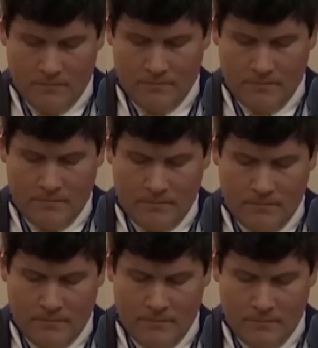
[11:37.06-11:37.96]

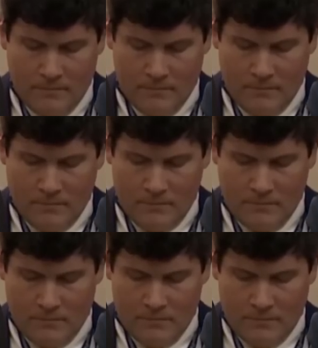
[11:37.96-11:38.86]

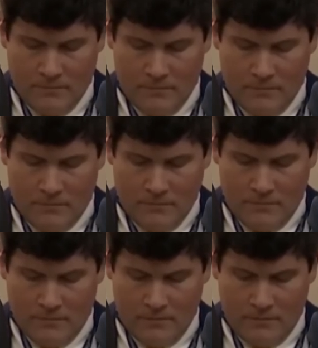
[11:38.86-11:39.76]

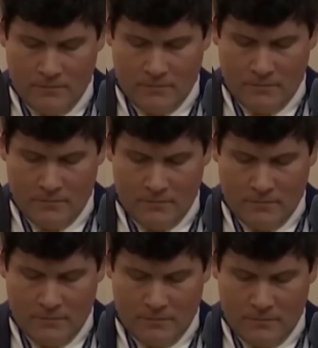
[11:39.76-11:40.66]

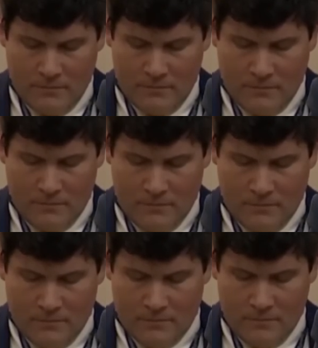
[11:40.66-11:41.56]

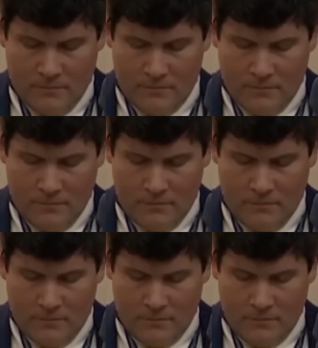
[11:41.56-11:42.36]
(silent)